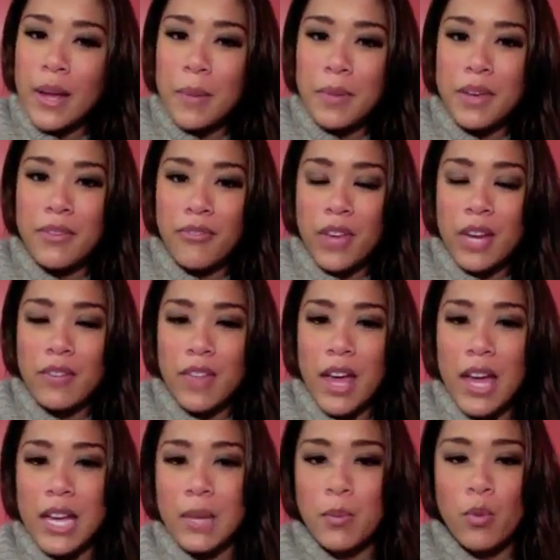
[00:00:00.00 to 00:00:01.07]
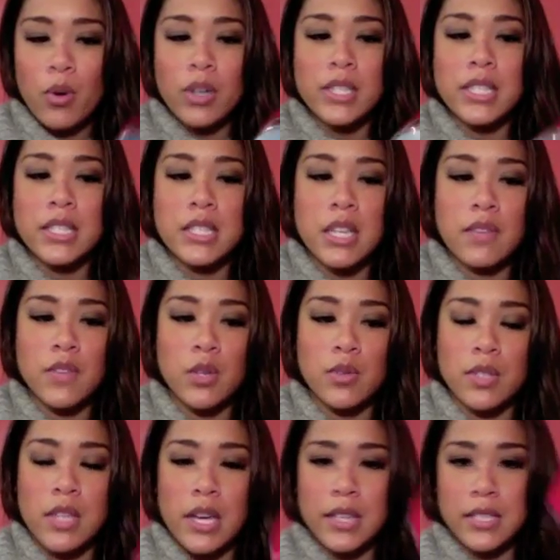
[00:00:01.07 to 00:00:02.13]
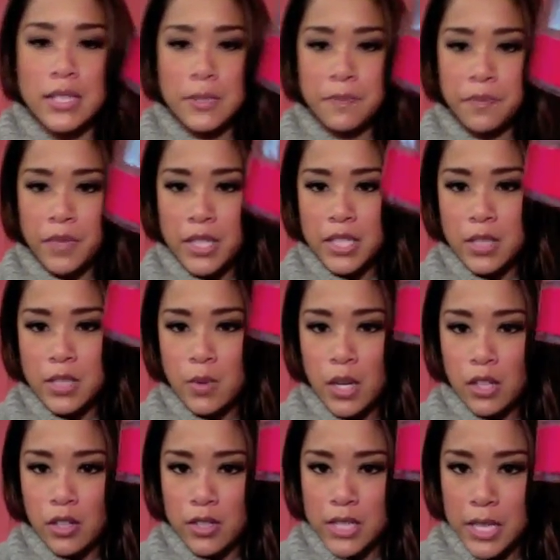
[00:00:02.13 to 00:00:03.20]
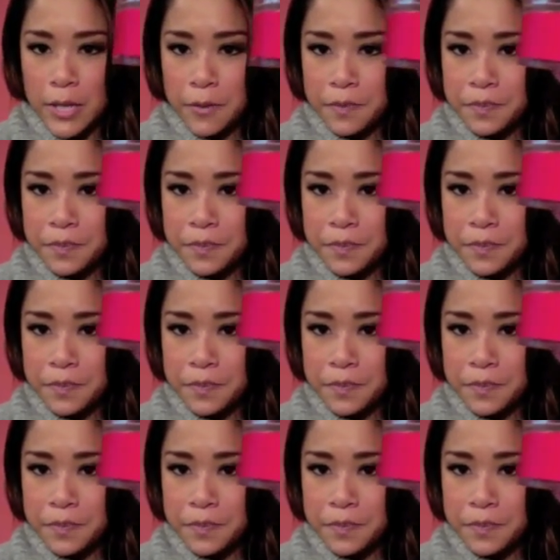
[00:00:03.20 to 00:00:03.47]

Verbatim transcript: a big fan of that anymore since I've used this. This is what it looks like.